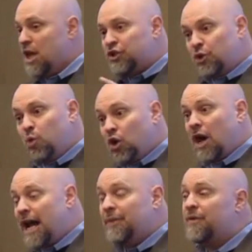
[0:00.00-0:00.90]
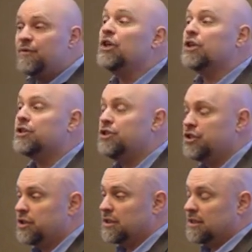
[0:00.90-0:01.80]
So we're on the
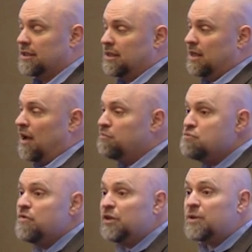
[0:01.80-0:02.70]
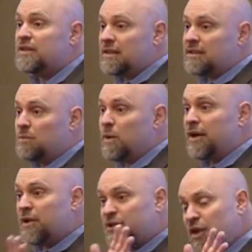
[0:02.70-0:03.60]
verge of moving to a system
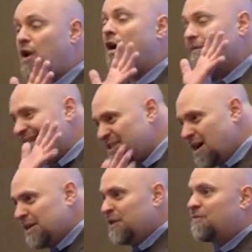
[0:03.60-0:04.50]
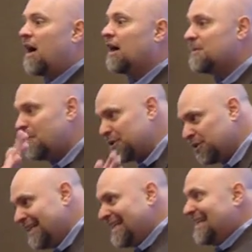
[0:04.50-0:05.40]
where they're already starting to farm
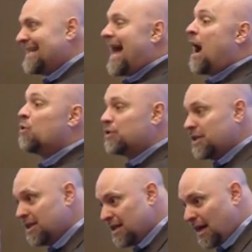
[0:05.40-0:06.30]
special need kids out